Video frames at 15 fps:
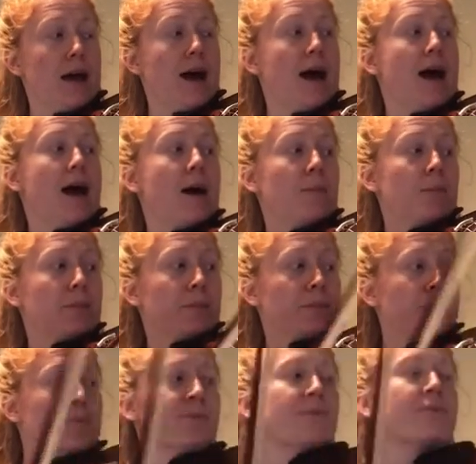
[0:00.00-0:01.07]
up,
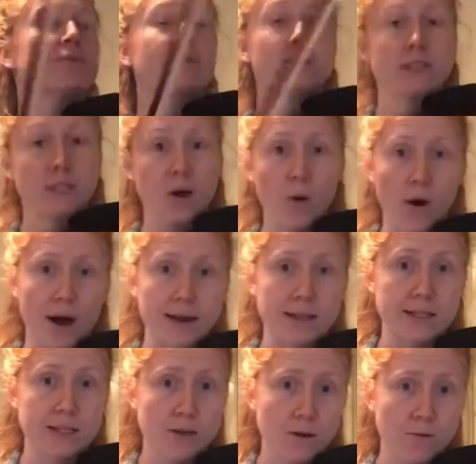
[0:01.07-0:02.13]
so on
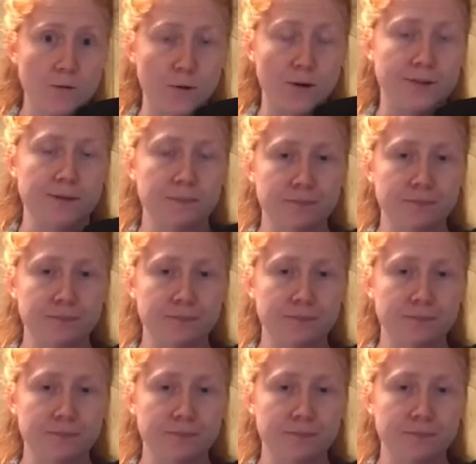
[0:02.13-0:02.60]
and so forth.